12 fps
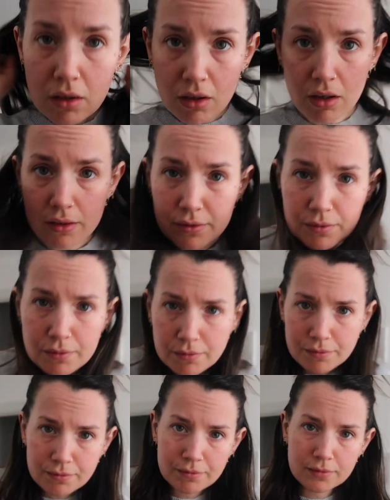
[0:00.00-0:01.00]
Oh,
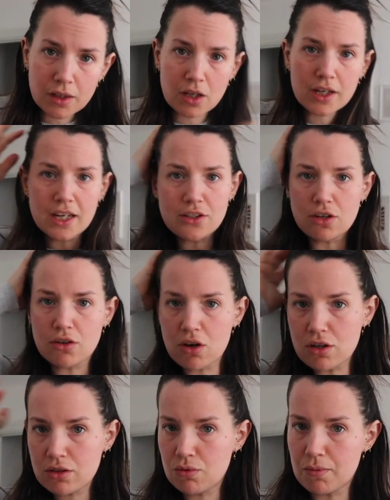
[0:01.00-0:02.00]
okay, don't
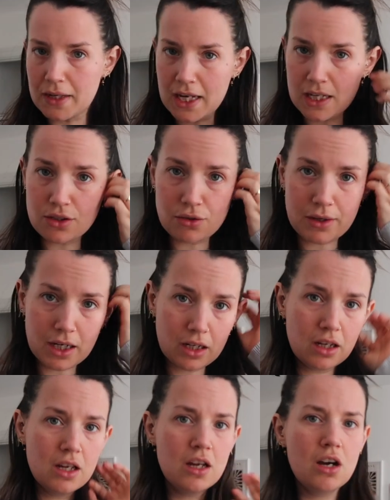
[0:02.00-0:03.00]
ask what my hair's
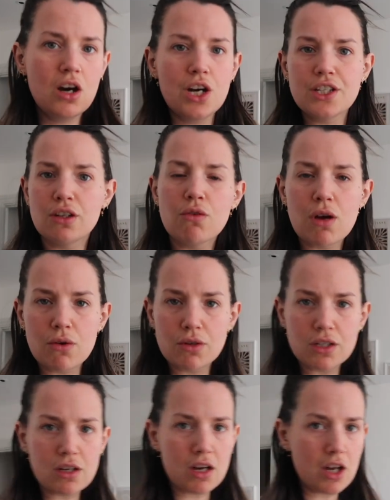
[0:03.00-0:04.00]
doing. I didn't quite
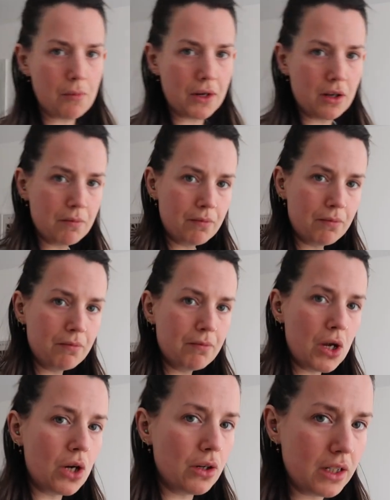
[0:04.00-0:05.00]
want to tie up in a
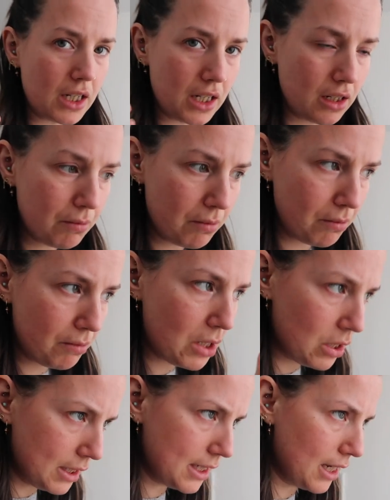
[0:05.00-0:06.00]

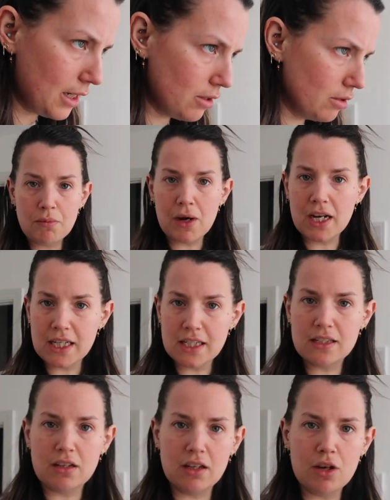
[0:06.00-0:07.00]
ponytail, but I
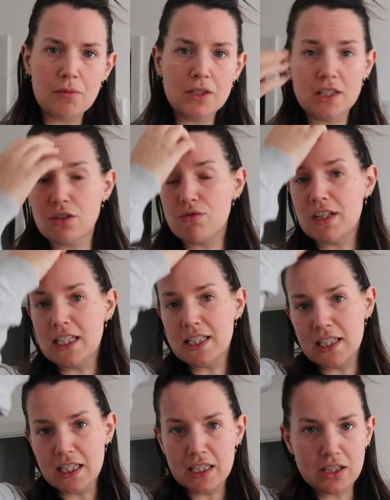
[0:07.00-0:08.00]
need to tie it up because it's
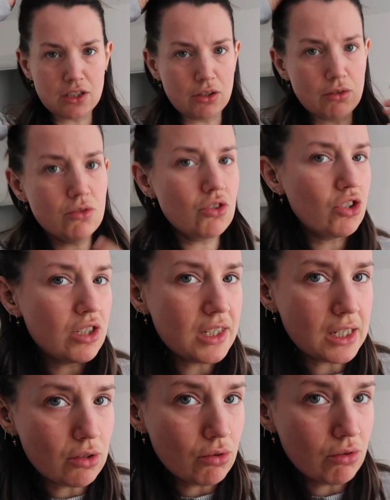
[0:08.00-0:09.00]
greasy, so
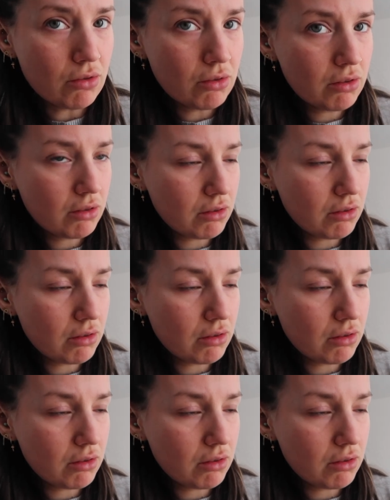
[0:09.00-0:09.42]
just ignore